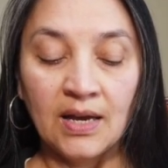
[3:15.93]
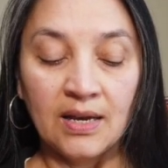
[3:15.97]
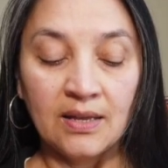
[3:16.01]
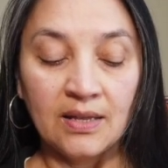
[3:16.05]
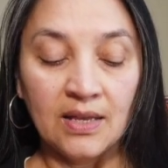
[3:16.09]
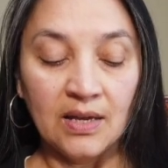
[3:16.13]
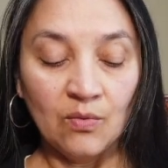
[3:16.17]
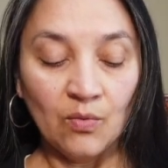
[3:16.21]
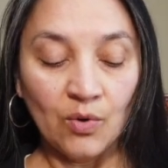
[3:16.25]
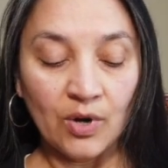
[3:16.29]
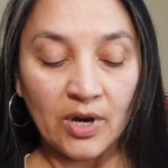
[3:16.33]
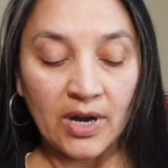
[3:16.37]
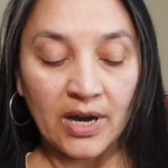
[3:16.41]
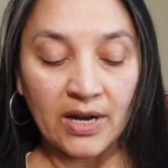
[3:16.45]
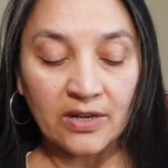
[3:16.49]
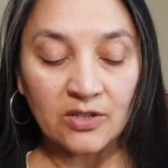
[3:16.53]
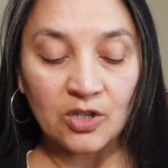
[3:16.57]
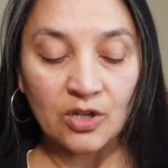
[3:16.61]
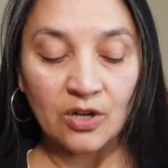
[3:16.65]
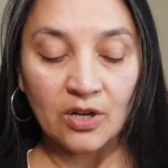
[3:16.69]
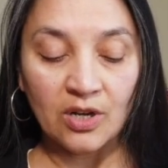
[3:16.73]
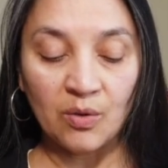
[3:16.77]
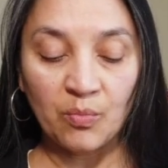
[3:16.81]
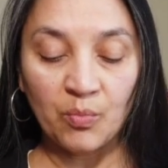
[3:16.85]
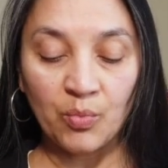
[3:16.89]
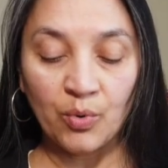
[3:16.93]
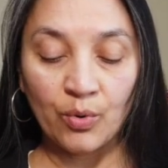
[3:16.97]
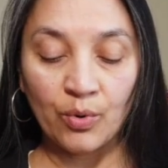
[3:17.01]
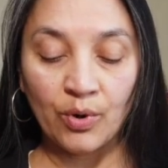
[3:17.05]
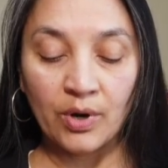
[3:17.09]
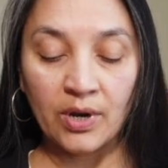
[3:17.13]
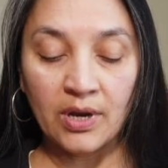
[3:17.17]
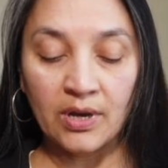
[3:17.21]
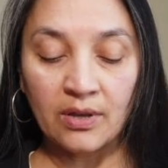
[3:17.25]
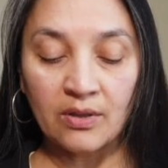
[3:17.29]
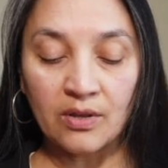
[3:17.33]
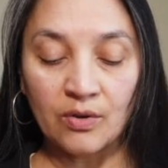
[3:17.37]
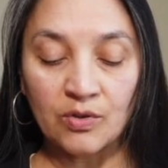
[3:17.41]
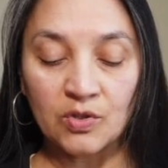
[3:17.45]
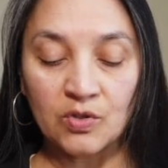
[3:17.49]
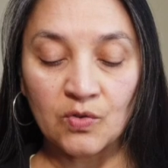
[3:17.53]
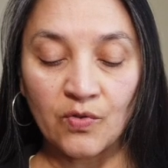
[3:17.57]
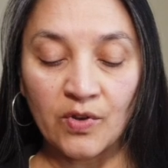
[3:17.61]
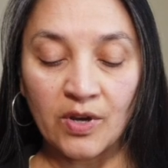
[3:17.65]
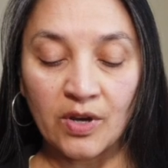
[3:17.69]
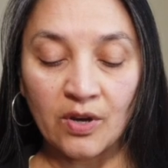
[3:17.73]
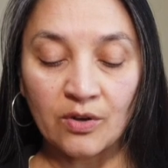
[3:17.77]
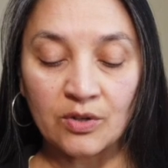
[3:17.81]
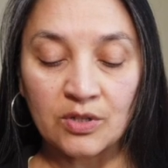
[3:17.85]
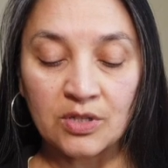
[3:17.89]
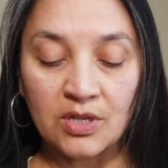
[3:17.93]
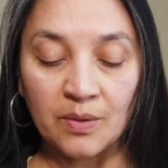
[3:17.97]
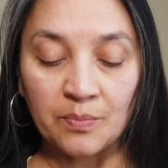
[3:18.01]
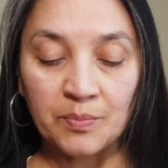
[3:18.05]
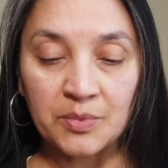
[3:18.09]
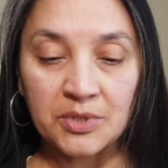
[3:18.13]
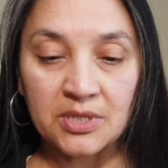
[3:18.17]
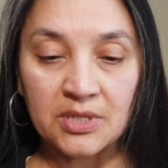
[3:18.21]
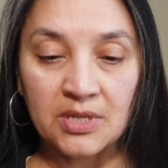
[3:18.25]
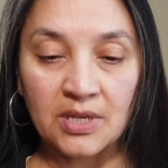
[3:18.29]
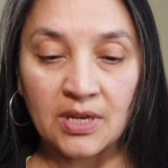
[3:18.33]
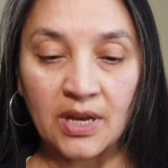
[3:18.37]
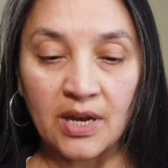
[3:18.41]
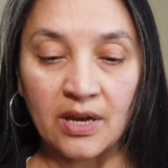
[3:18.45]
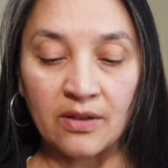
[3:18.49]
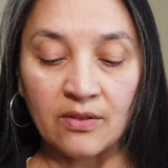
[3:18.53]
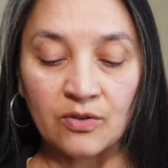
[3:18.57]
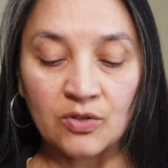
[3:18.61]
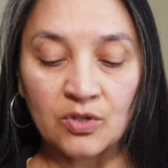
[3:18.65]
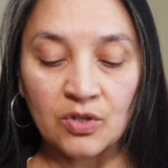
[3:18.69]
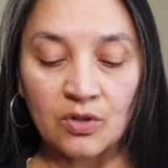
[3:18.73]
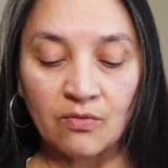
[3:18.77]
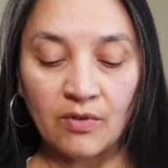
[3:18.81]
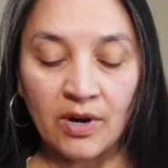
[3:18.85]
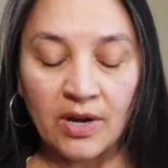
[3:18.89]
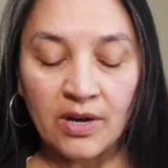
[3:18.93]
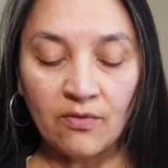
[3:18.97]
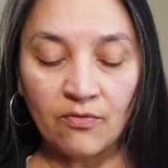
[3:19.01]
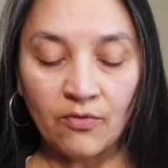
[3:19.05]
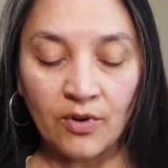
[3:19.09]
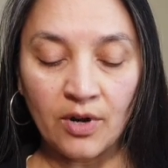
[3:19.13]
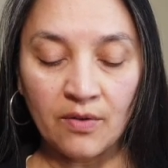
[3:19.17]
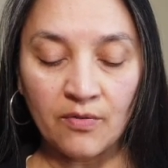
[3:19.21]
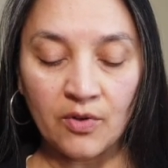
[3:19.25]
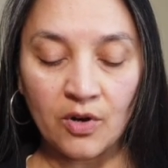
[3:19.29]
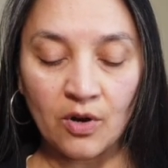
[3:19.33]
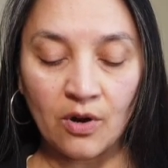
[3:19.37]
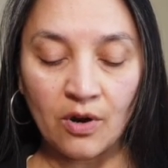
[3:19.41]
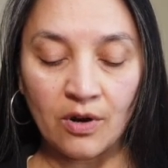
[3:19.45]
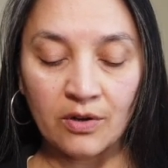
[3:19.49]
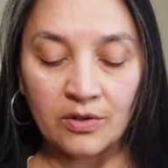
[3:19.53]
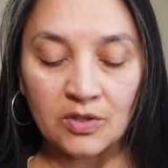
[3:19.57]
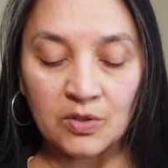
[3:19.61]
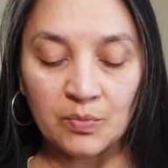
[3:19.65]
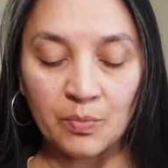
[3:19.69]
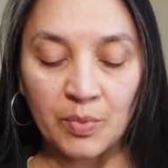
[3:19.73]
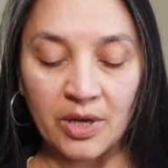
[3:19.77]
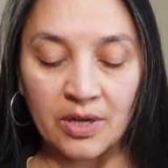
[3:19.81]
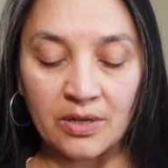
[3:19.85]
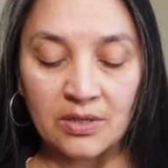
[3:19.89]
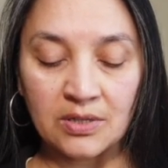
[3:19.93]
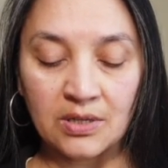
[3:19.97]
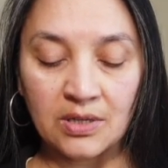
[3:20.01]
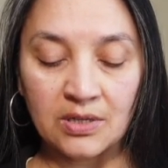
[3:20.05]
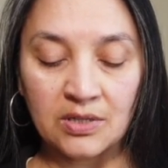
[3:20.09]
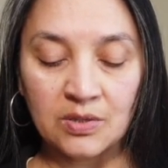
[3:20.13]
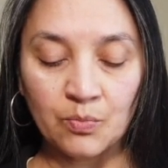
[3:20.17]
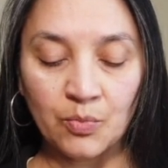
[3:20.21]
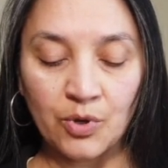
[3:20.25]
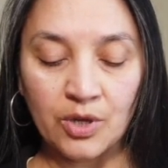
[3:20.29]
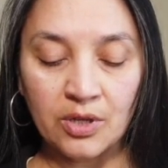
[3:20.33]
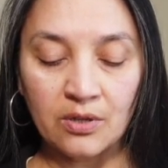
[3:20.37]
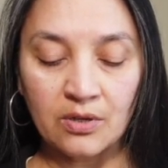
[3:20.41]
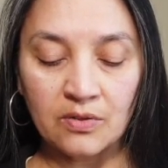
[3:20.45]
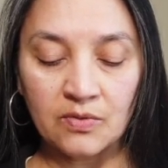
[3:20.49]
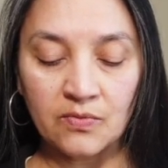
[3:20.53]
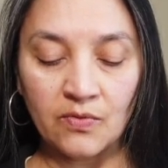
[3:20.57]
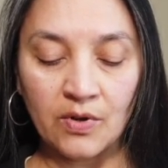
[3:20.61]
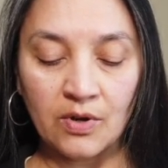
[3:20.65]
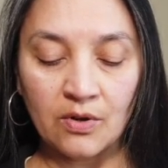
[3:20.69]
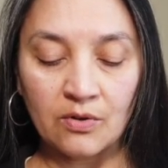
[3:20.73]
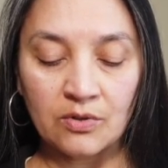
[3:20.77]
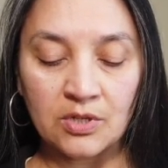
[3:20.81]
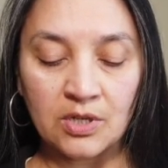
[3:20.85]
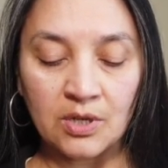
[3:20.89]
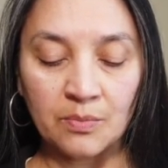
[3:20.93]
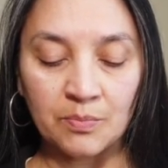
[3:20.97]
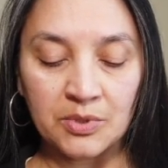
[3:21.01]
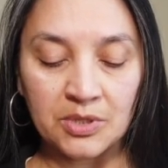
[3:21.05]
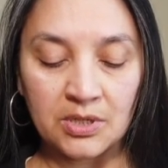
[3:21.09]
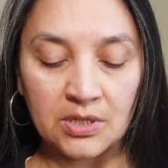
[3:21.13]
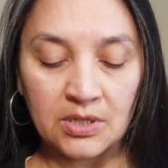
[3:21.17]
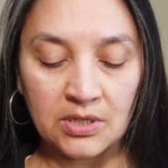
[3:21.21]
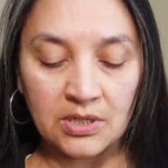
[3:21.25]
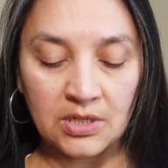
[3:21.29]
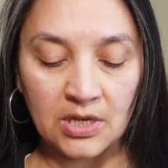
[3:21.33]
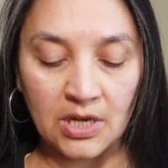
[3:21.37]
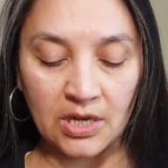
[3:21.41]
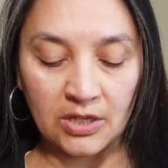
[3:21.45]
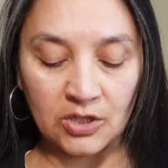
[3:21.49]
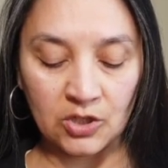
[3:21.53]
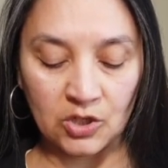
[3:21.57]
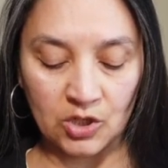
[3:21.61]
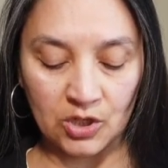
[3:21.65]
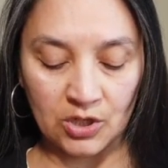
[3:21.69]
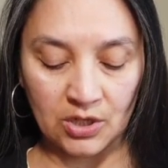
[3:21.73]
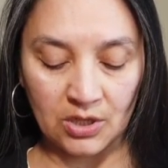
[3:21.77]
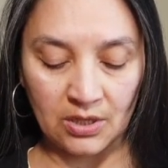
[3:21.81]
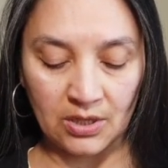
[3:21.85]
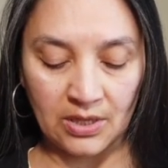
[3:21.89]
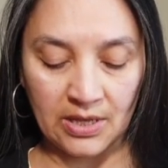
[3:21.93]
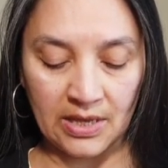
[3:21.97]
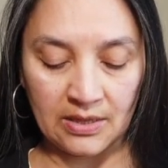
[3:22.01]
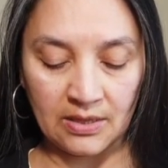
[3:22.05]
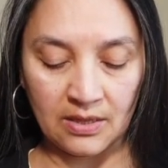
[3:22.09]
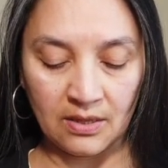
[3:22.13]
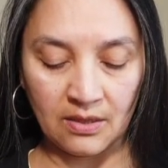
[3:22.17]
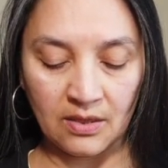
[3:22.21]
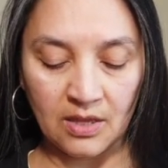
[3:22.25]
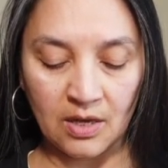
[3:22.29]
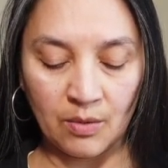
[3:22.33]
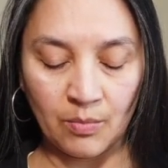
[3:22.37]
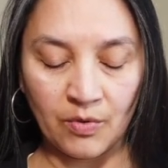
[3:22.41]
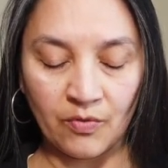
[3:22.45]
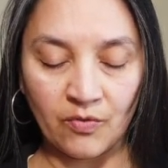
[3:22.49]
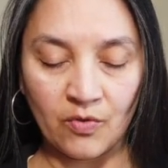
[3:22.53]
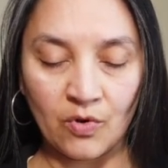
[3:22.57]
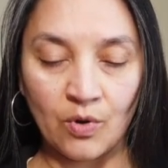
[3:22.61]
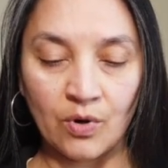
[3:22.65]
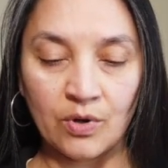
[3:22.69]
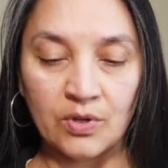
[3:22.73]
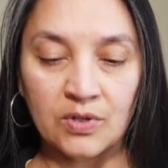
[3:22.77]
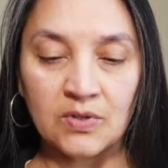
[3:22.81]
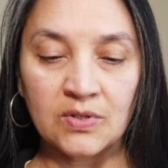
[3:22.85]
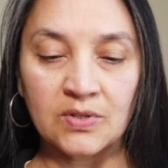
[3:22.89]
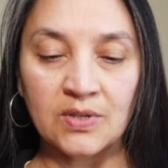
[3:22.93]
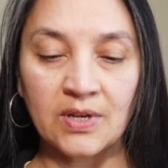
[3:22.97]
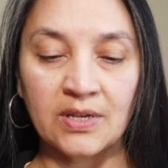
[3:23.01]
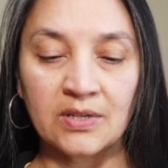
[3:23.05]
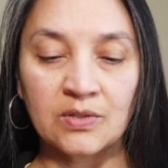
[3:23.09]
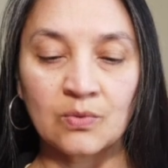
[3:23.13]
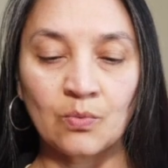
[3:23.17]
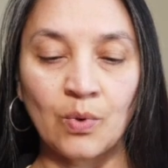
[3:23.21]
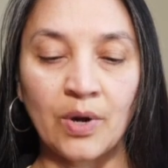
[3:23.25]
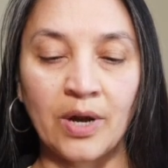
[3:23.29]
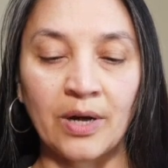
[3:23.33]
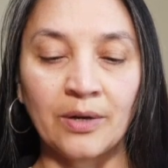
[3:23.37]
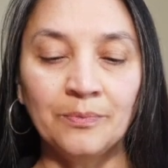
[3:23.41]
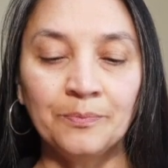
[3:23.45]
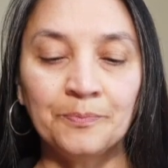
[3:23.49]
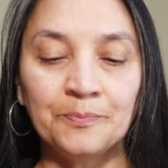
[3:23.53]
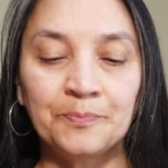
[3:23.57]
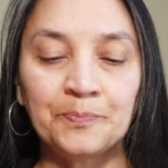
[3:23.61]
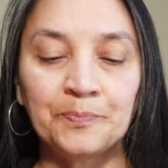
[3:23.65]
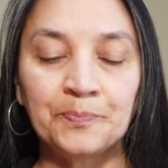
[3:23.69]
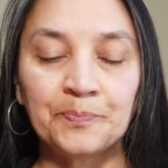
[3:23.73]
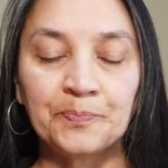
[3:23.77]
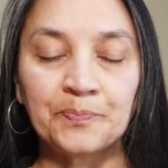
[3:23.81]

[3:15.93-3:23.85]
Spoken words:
And then we're actually going to bring those fingertips together. So right in front of your heart space, let's bring those fingertips to touch, and then the thumb, of course, as well.